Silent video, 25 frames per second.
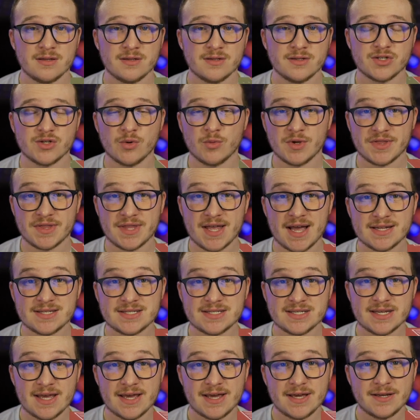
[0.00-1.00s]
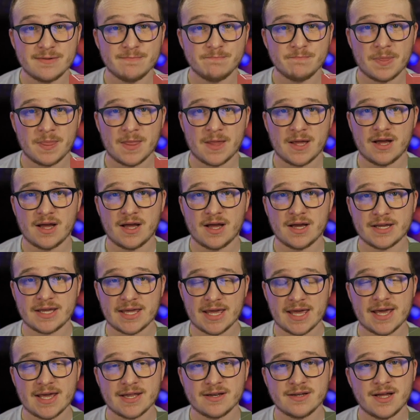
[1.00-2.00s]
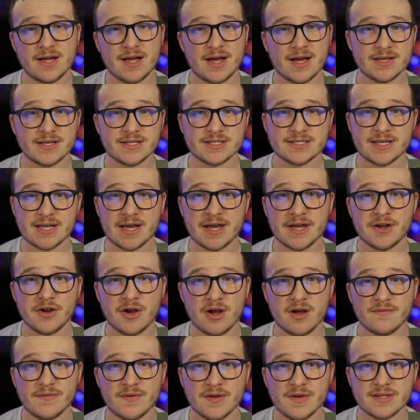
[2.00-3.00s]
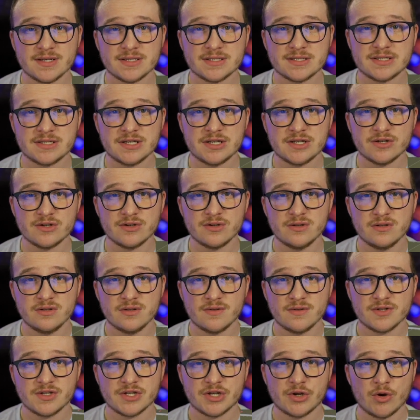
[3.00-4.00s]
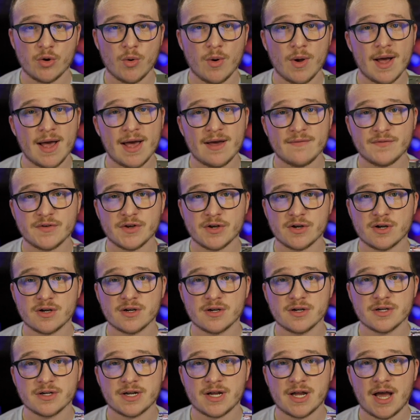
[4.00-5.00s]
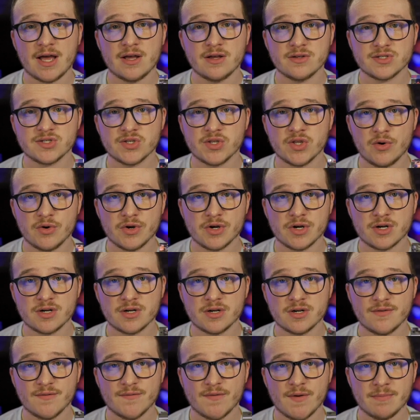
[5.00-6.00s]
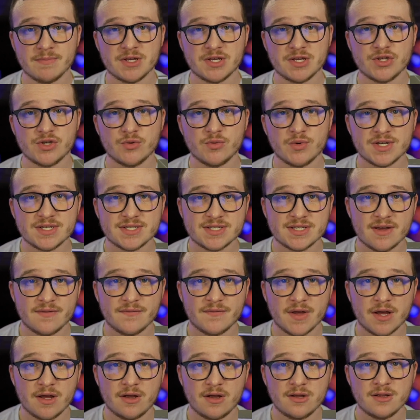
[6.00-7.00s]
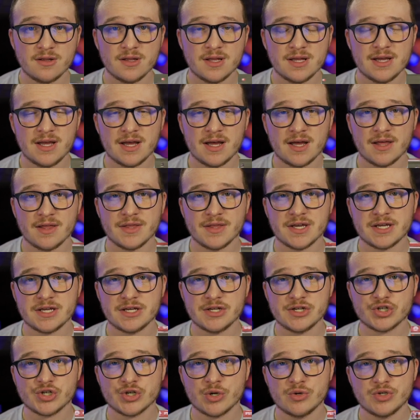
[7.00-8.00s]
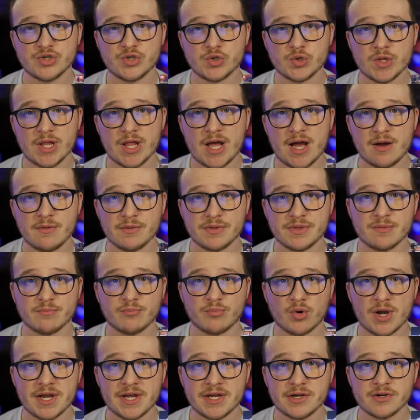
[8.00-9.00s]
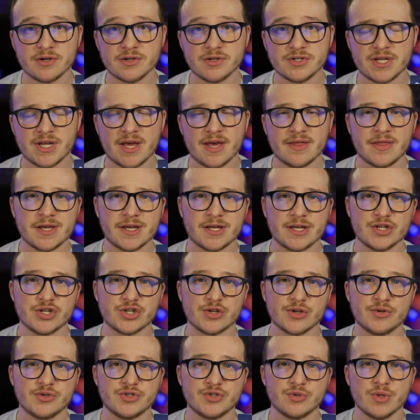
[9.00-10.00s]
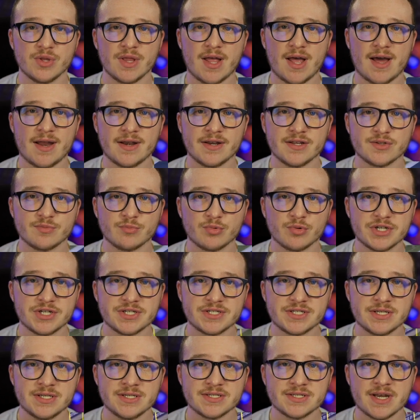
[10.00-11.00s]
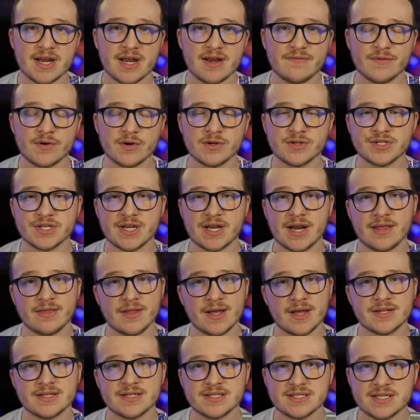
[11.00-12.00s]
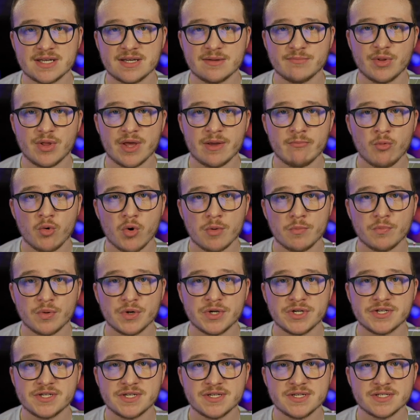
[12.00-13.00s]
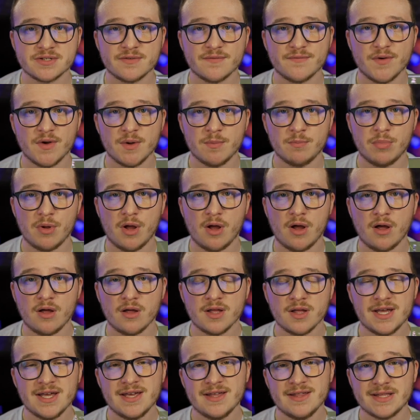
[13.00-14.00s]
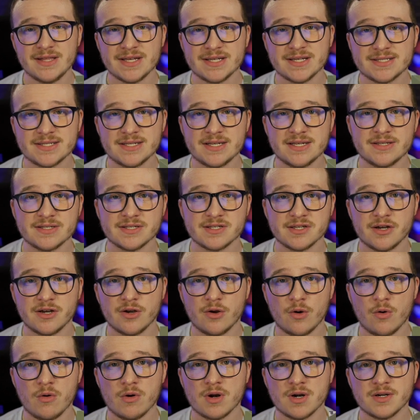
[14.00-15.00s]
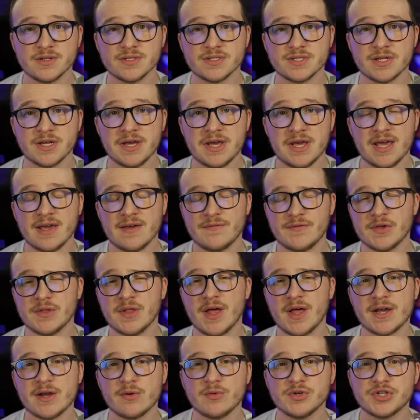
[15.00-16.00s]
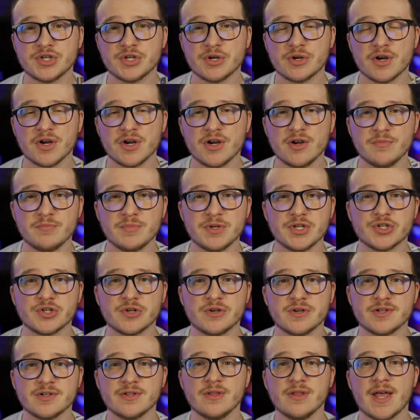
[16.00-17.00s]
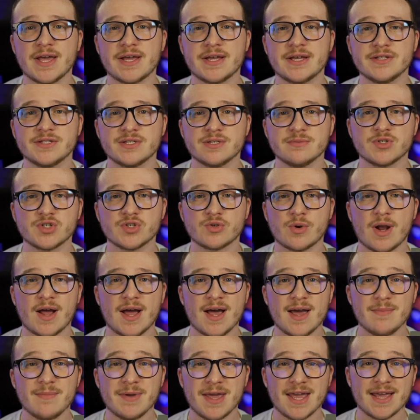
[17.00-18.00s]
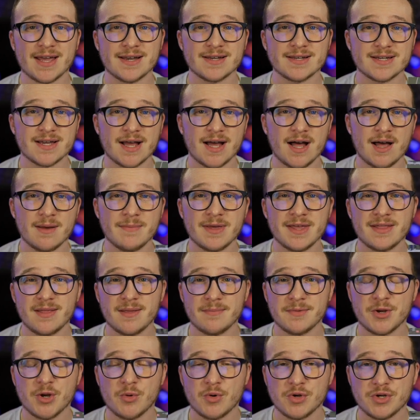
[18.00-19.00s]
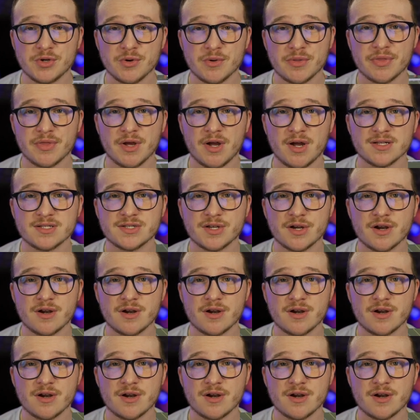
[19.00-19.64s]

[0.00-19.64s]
So with that said, again, I sign off on this deal to go after Kyle Sloter from the USFL. I think he showed you a lot with the Breakers. I think he showed you a lot in his preseason efforts, and I'd like to see him play more preseason football this season at Horns. If you like what you heard, be sure to like and subscribe and comment. Let me know what your thoughts are